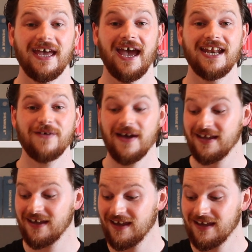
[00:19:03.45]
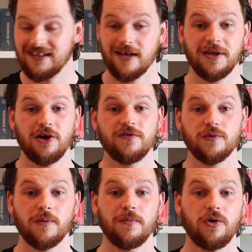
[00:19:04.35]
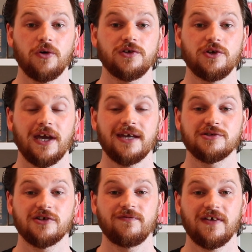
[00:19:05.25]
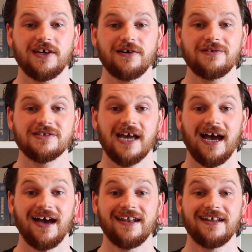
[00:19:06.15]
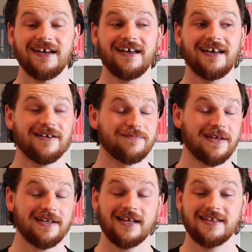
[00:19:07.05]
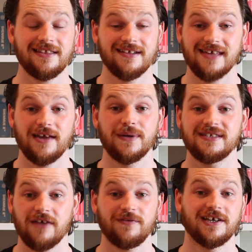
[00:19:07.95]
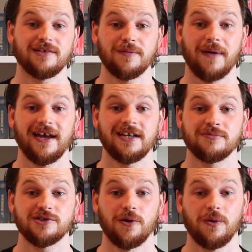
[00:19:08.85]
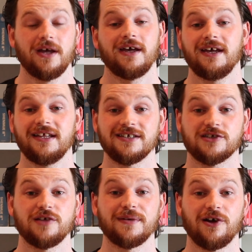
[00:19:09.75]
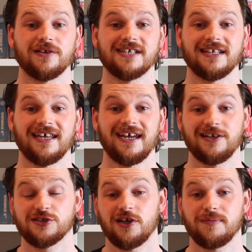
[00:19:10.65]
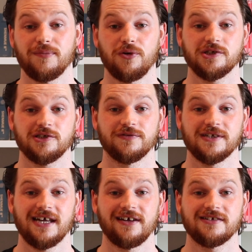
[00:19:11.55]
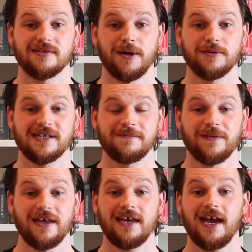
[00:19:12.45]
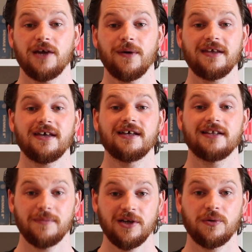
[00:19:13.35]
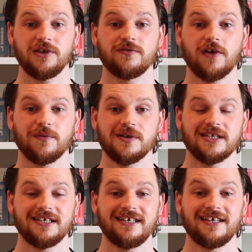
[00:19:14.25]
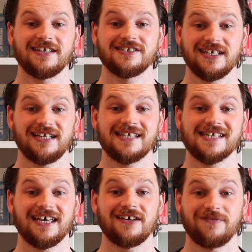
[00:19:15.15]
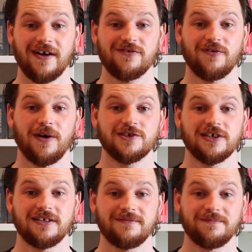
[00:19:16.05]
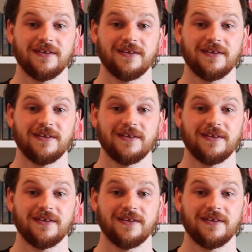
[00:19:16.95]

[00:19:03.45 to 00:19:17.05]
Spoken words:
Anyway, let me know if you want more new game stuff videos. And I mean, at the end of the day, we're definitely going to be buying them. So there's going to be content there and there's going to be more stuff to tell you about. Anyway, let me know what you've got recently. See you later. Thanks for watching.